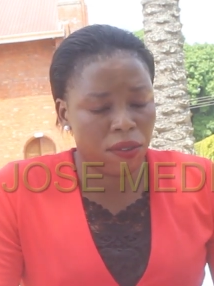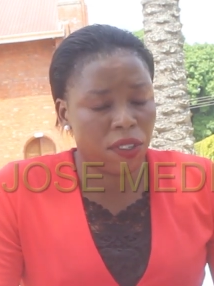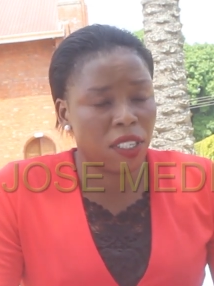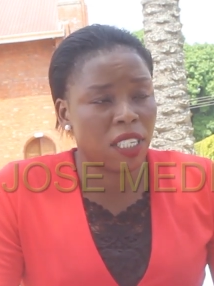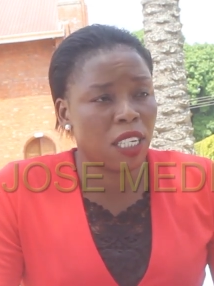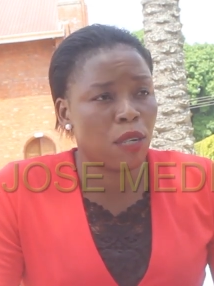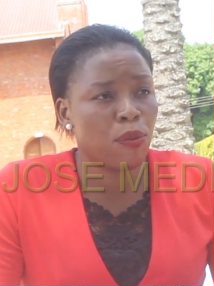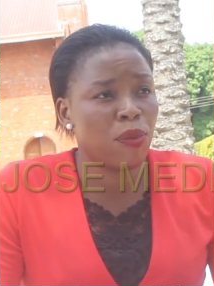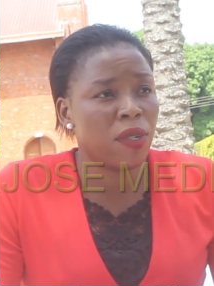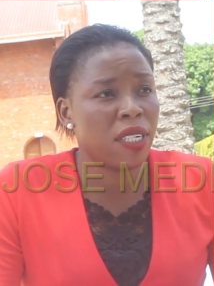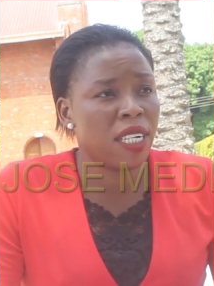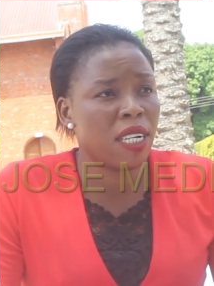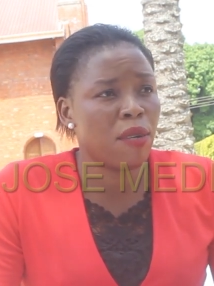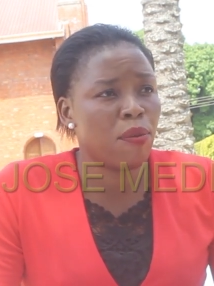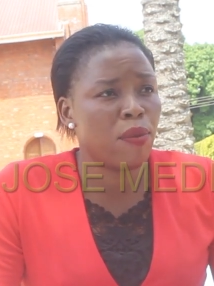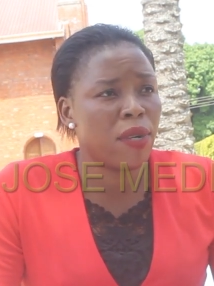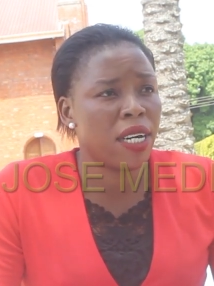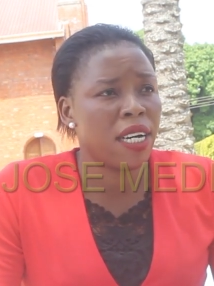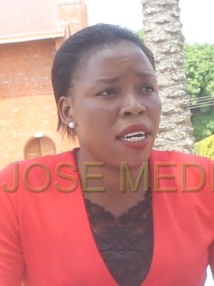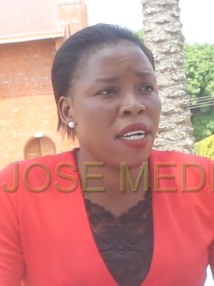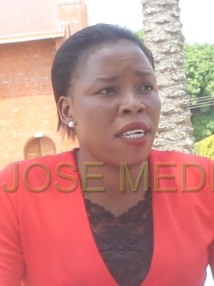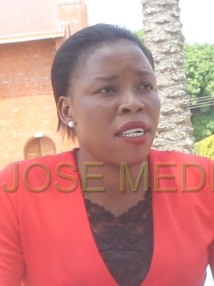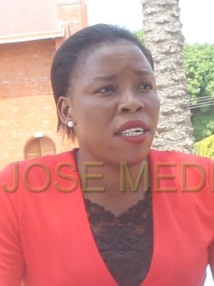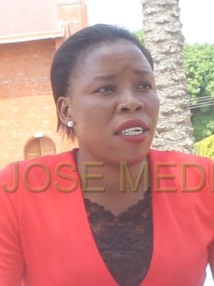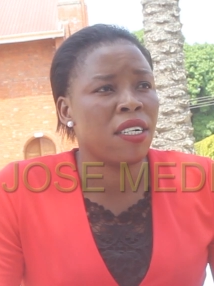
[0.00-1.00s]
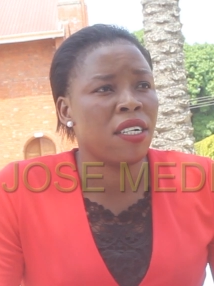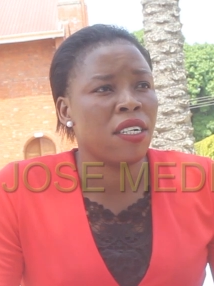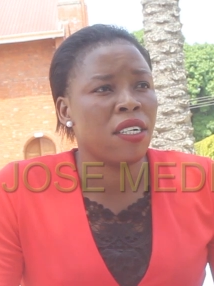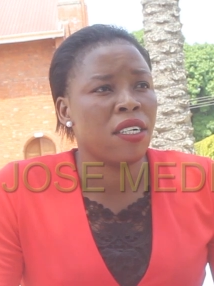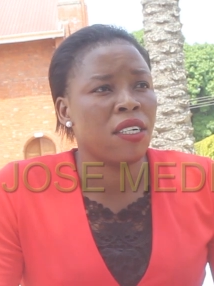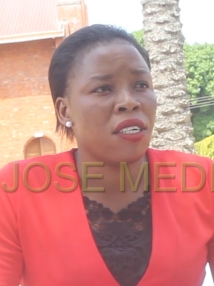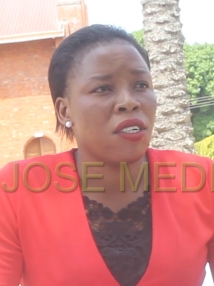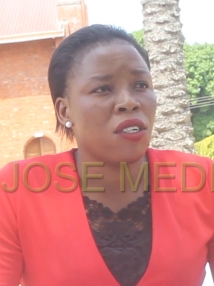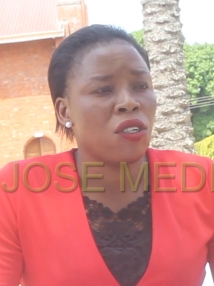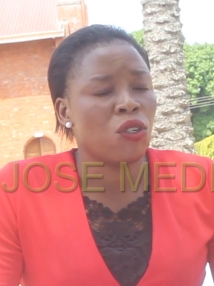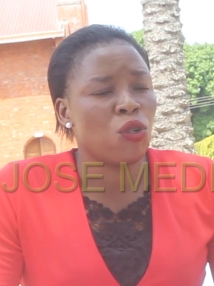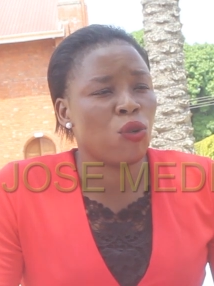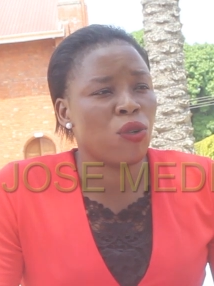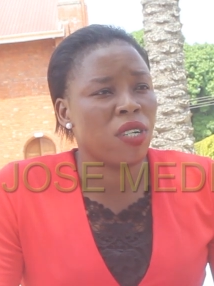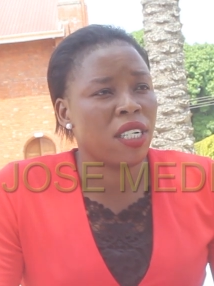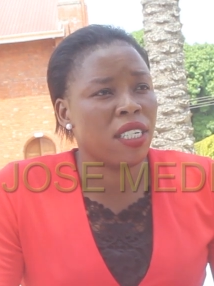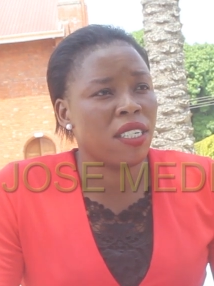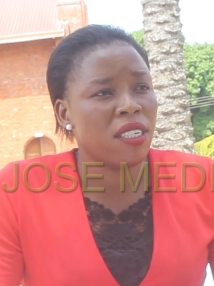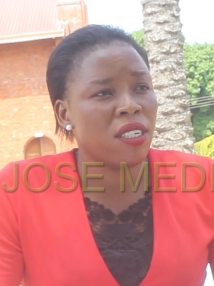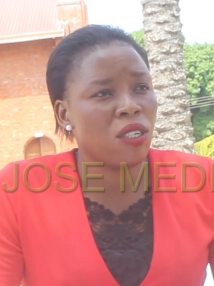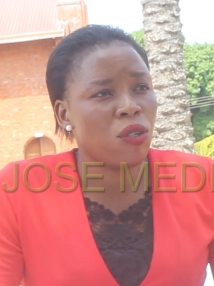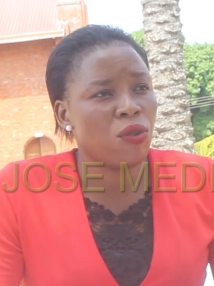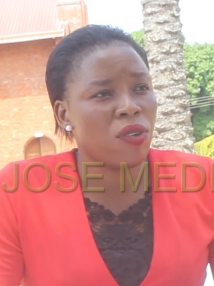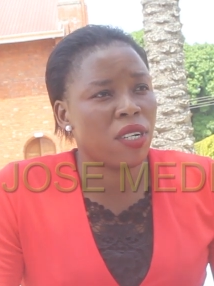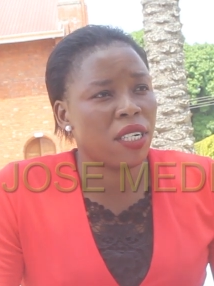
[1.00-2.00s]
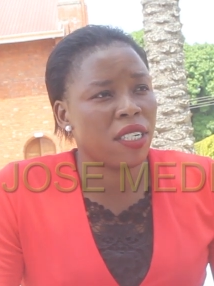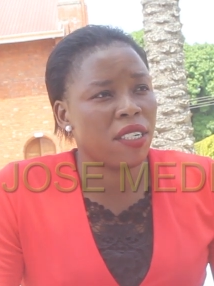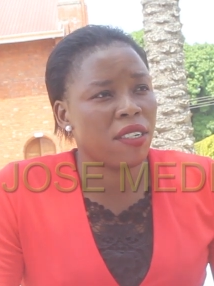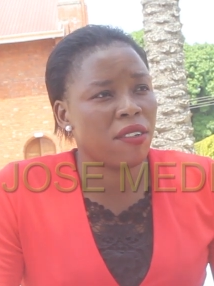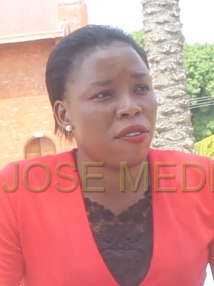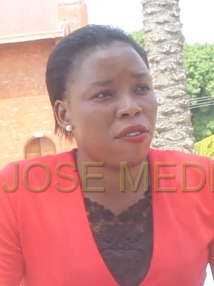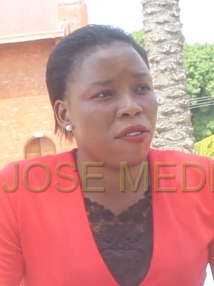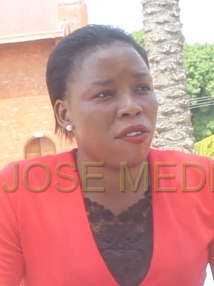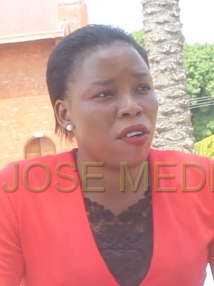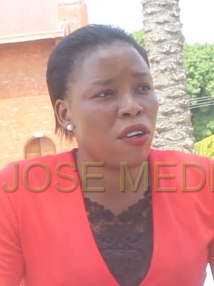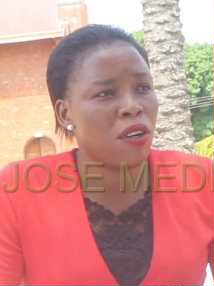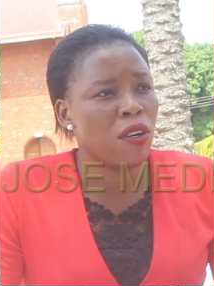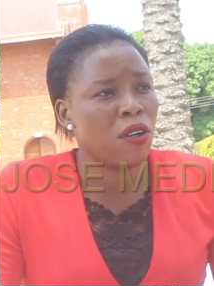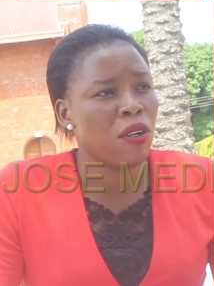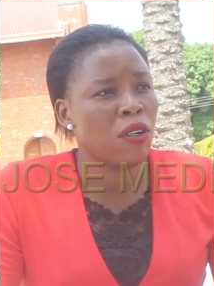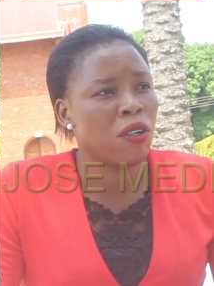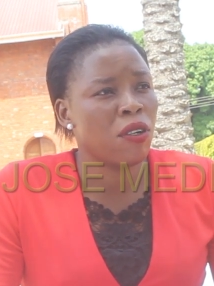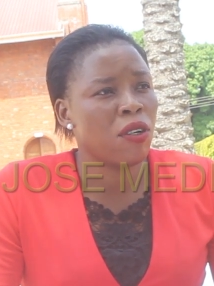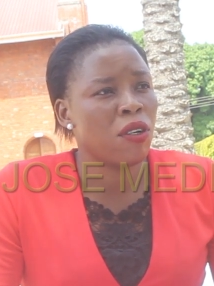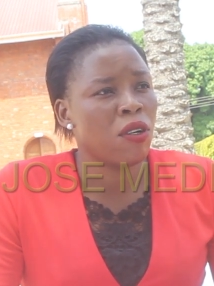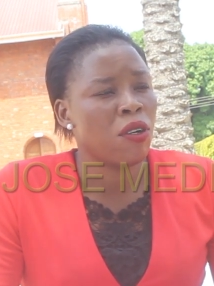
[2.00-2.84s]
of September 2024,